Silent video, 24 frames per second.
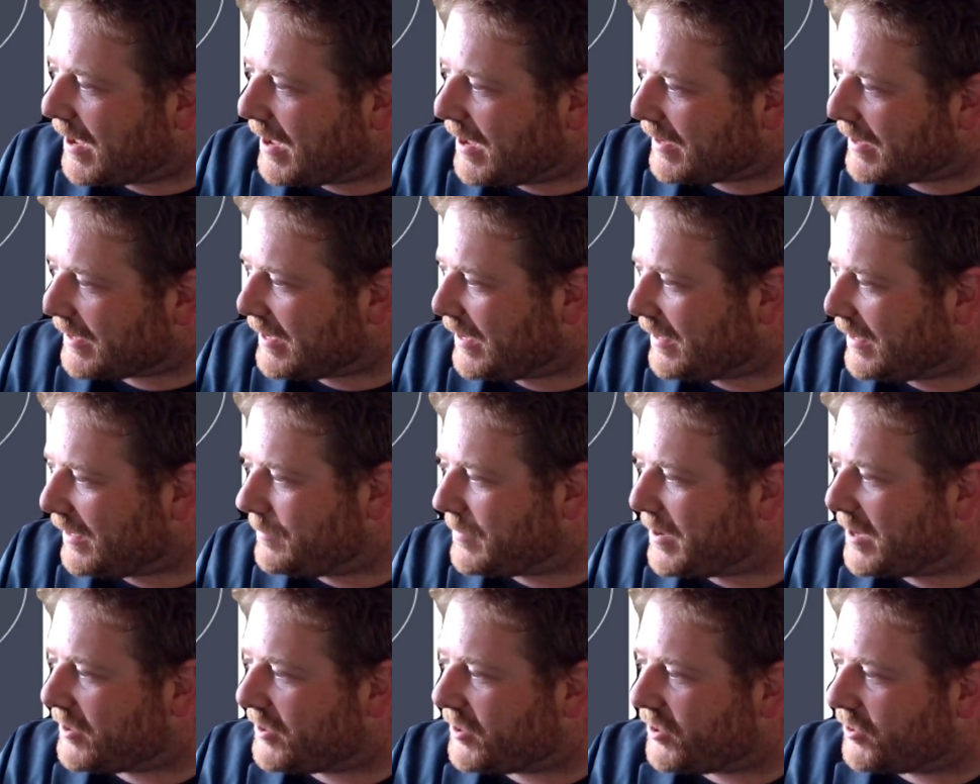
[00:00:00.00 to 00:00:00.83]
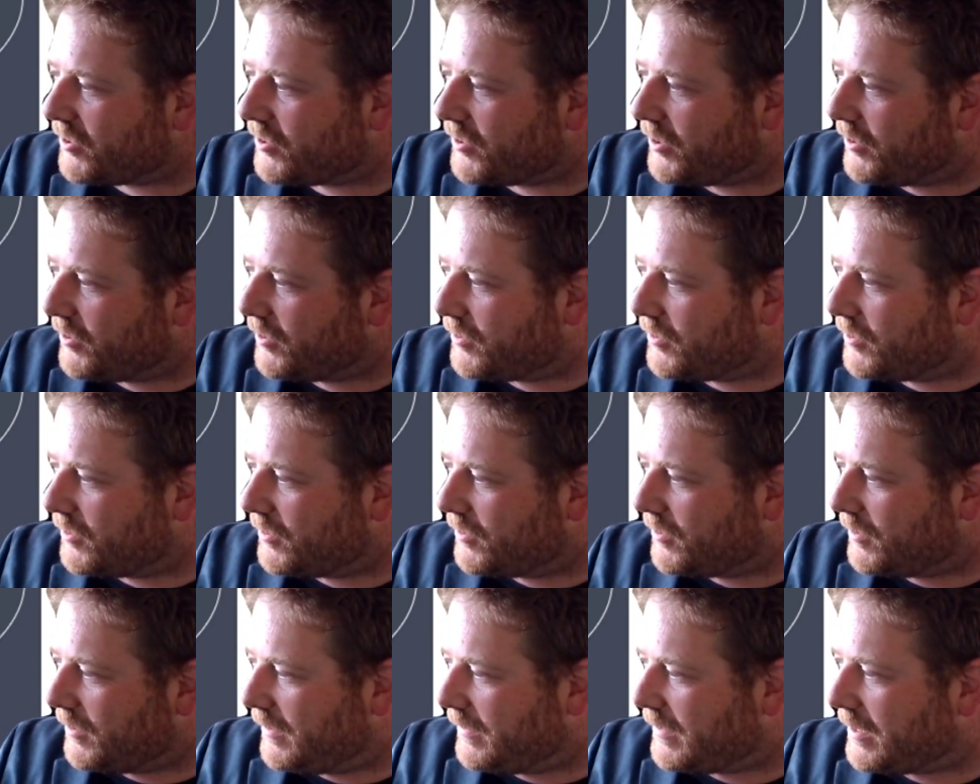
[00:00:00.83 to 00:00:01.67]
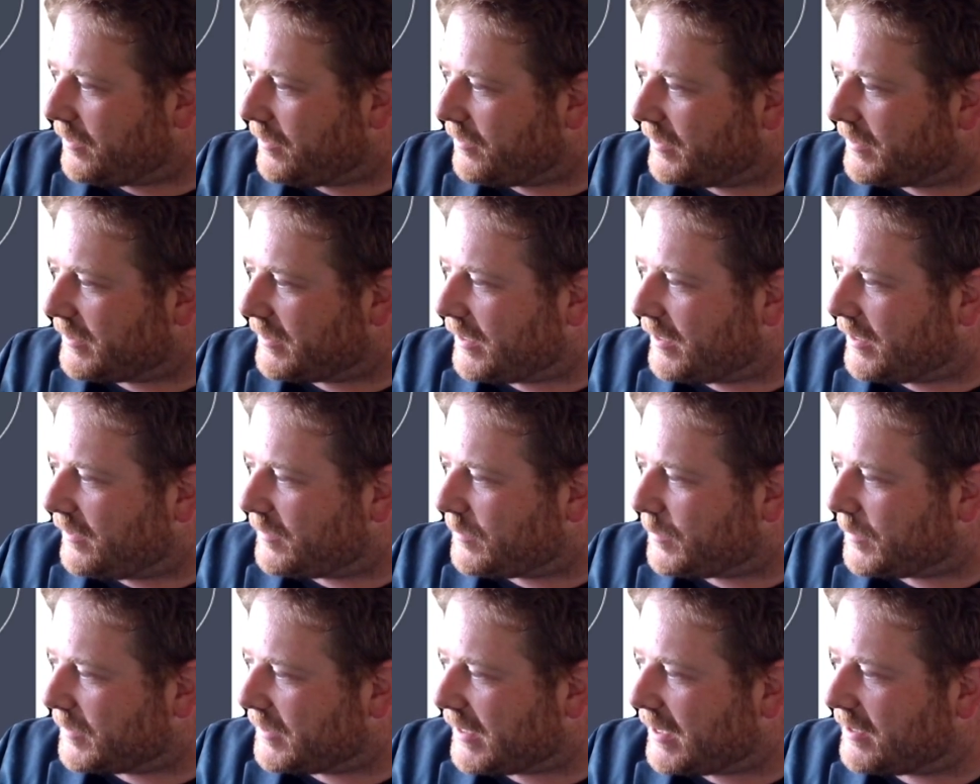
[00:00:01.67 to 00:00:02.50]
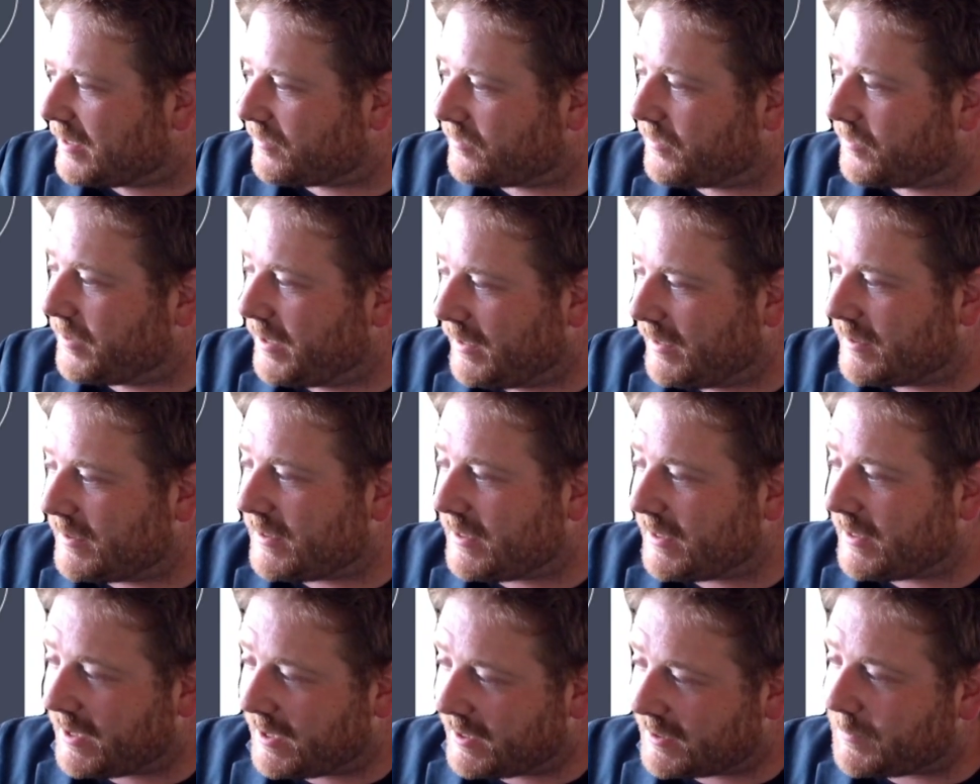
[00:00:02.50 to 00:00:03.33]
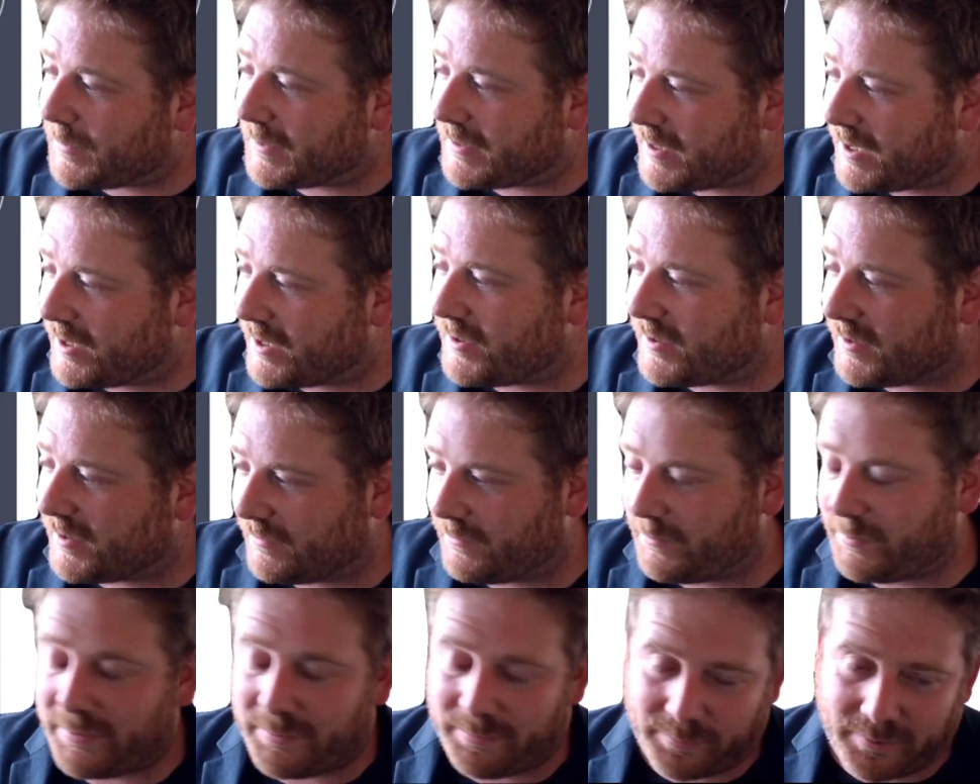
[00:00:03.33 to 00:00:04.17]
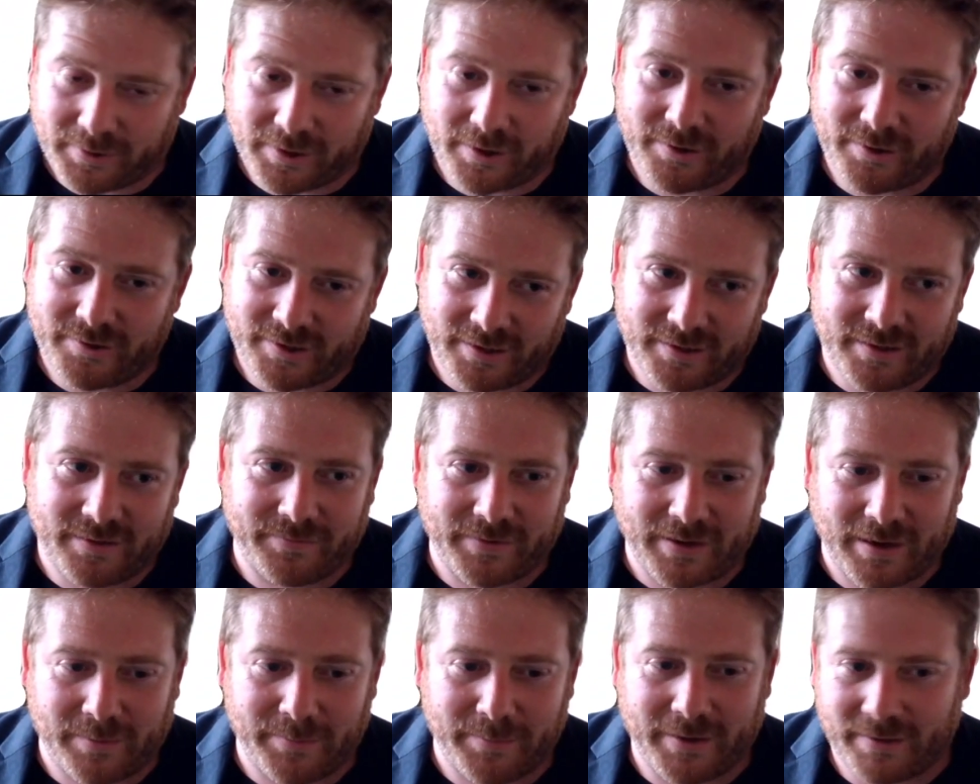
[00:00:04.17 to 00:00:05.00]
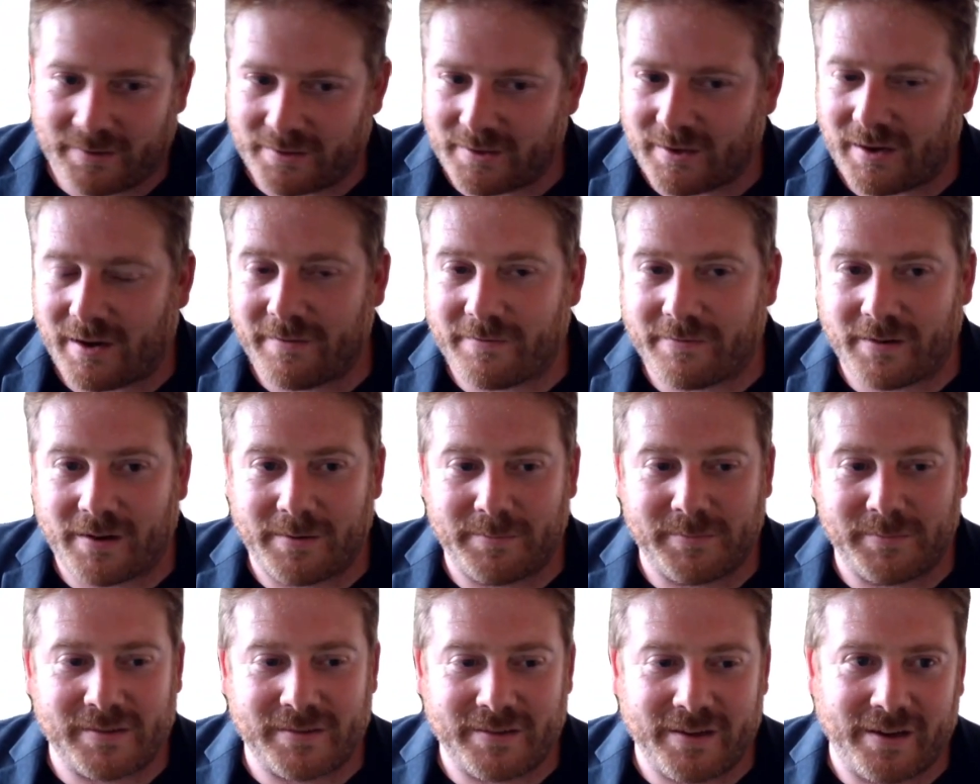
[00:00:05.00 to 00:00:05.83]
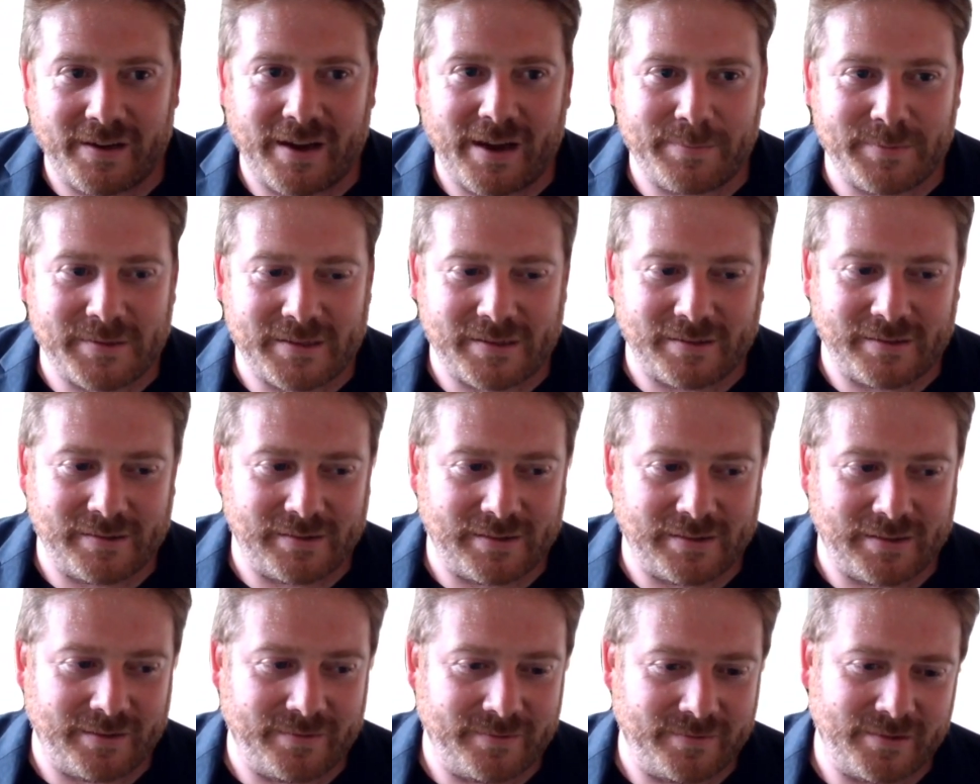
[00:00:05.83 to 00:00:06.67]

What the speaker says: Kelly, make sure that your executive sponsor has realistic expectations of project development timeframes. Yeah, absolutely.